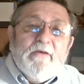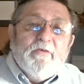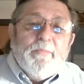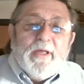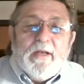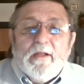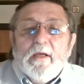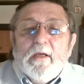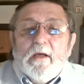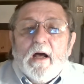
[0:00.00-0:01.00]
been
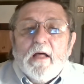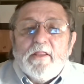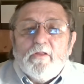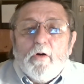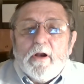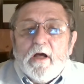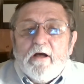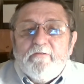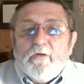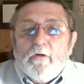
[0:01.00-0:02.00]
thought
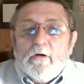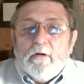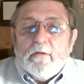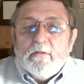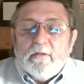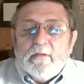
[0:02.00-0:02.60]
of or